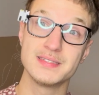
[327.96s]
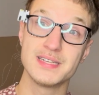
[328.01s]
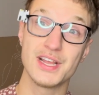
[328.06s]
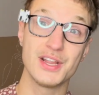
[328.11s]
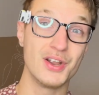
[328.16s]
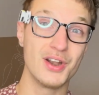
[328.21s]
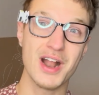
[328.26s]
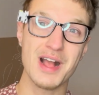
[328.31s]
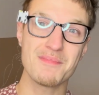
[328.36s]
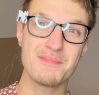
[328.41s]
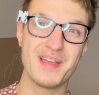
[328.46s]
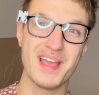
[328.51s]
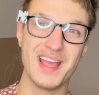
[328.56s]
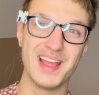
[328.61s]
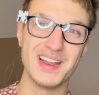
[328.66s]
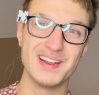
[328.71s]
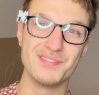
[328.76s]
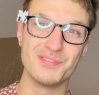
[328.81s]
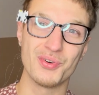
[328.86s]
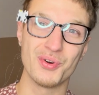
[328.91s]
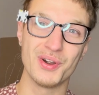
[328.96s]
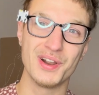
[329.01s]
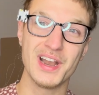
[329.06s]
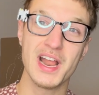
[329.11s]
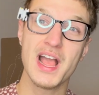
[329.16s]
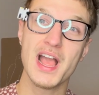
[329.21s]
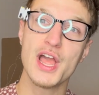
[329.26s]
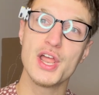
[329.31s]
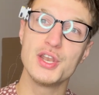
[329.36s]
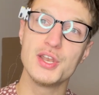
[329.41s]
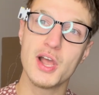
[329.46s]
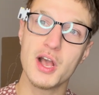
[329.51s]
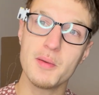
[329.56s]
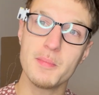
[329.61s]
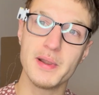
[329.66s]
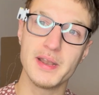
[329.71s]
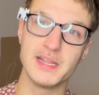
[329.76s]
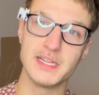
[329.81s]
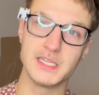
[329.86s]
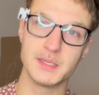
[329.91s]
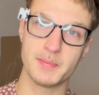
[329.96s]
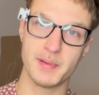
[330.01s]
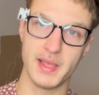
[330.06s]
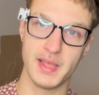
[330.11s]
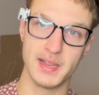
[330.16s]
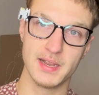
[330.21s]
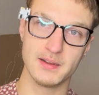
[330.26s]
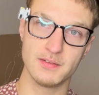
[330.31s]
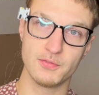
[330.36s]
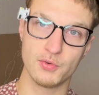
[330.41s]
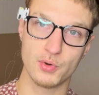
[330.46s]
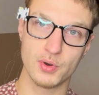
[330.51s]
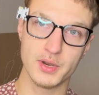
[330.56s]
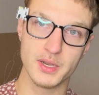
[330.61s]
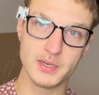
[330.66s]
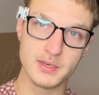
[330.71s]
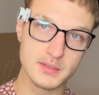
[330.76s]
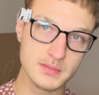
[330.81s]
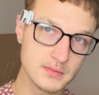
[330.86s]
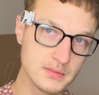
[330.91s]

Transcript: You're not paying for it. Nobody's paying for it.